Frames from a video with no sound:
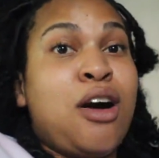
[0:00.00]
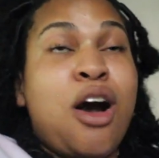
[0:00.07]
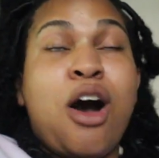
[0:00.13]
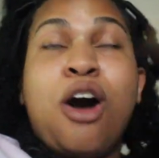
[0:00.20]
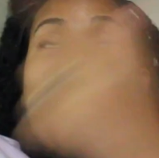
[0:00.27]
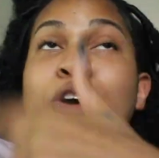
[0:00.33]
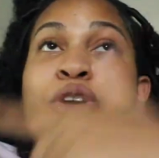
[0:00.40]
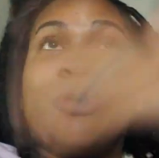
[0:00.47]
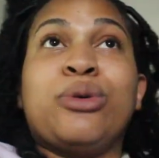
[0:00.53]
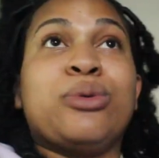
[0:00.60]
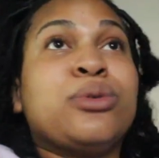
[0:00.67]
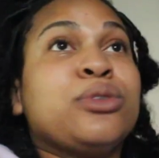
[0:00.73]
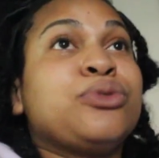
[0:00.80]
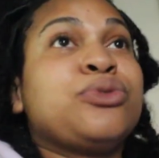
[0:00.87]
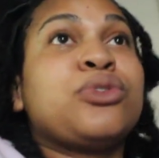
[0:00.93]

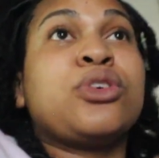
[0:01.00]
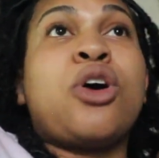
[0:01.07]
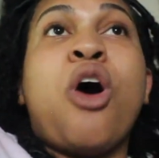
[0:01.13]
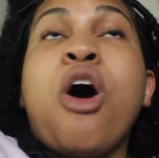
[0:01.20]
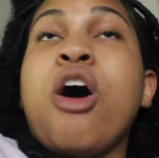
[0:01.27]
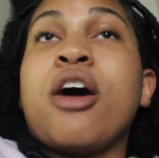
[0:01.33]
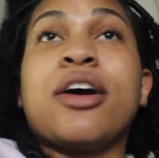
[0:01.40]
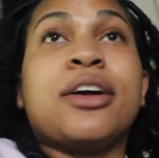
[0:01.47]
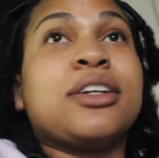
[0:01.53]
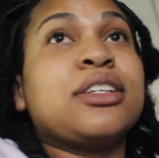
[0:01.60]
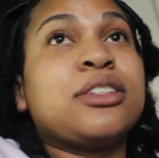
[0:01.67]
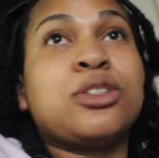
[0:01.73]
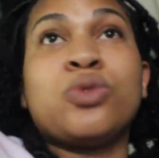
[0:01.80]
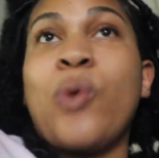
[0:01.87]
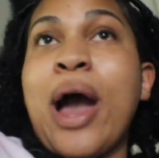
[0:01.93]
oh, card
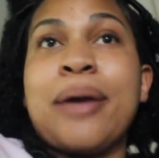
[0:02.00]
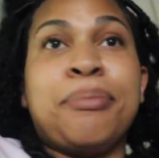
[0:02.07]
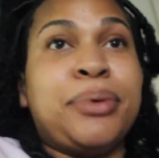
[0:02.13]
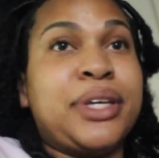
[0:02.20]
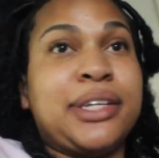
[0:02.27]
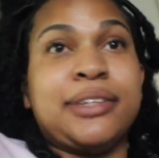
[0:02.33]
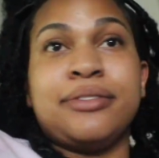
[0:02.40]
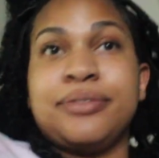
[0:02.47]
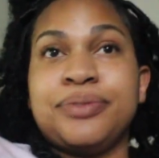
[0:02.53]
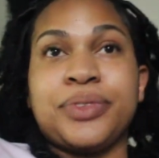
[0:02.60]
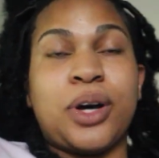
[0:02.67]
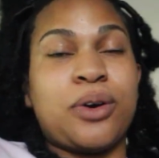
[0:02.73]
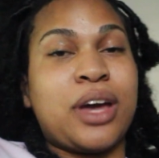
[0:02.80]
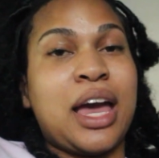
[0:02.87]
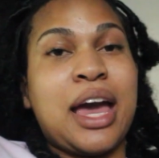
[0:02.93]
swiping.
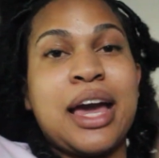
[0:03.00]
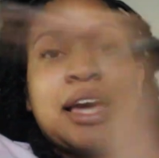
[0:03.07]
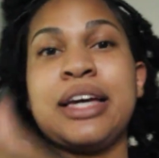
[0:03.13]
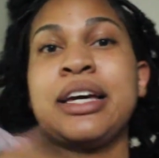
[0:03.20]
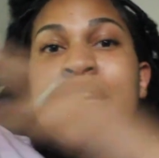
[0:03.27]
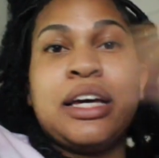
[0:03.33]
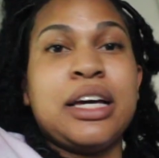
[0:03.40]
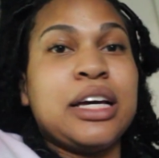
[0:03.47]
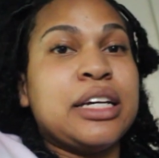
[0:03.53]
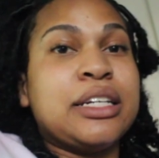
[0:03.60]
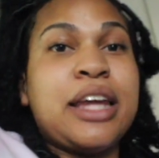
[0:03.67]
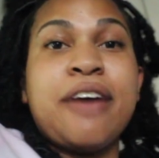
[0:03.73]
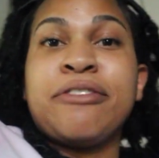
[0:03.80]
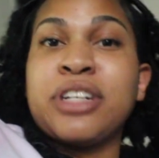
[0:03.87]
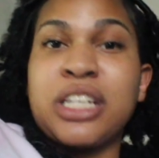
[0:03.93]
Okay,
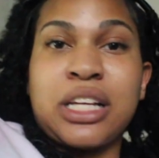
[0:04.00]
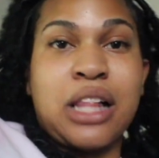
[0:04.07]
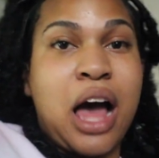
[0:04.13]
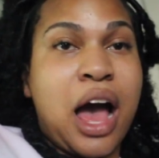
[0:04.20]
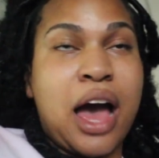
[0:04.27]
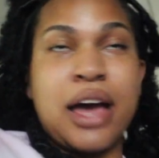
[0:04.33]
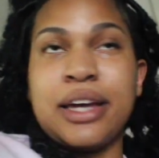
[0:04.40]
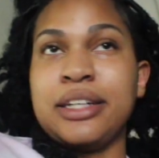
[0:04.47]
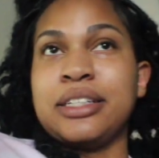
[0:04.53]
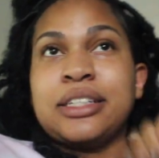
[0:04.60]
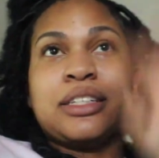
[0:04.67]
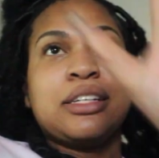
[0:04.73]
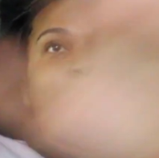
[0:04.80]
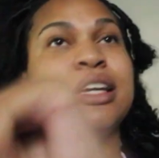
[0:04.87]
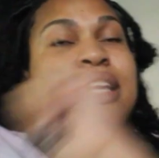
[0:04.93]
never declined.
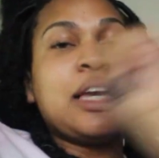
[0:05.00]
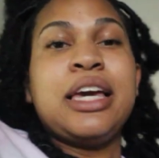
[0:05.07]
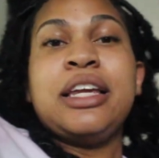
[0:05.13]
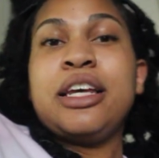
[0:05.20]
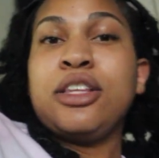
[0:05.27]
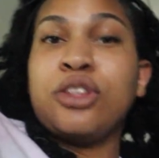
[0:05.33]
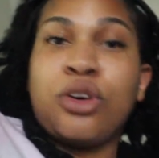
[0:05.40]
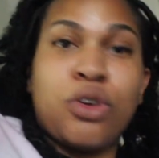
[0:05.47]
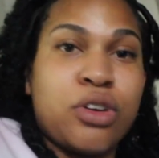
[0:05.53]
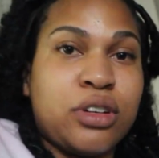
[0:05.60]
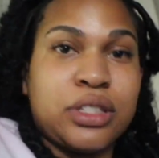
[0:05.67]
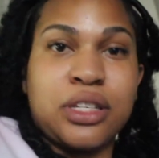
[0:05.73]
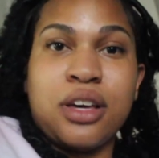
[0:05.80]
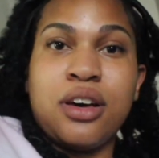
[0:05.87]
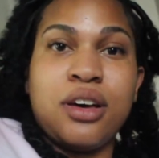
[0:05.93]
Eating the
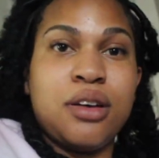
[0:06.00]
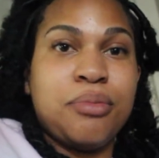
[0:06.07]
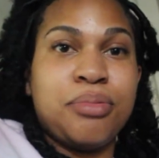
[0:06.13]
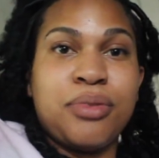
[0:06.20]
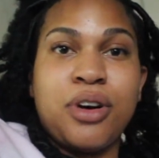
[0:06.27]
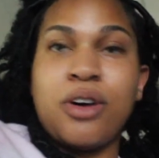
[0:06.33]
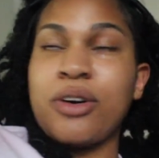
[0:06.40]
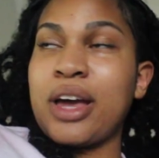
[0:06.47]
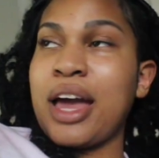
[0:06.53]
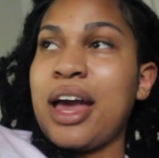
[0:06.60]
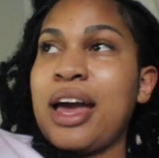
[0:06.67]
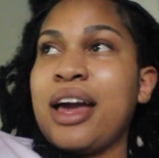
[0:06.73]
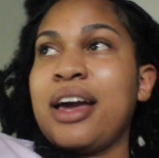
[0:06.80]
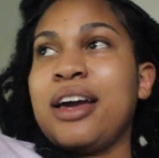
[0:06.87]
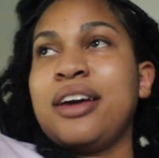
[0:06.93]
girls up.
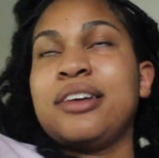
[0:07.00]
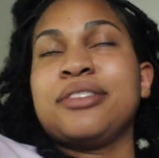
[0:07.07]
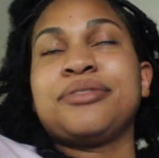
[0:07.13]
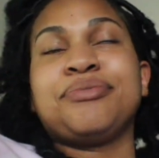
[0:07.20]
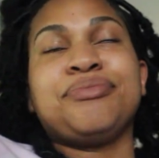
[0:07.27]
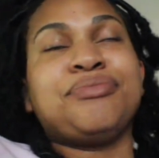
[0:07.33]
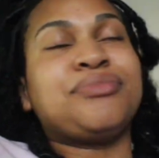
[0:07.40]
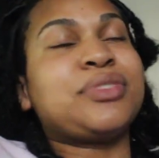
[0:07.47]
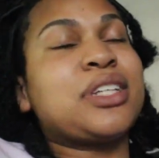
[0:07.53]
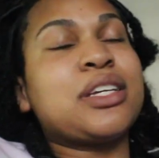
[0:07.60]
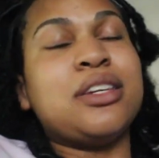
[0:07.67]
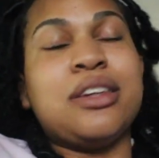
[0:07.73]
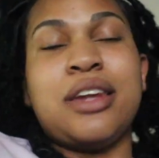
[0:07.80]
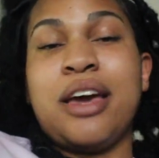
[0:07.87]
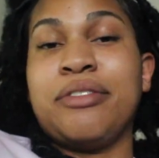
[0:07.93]
Okay,
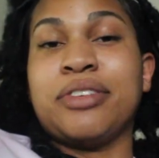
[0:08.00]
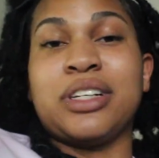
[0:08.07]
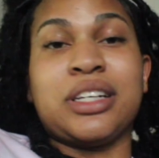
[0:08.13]
never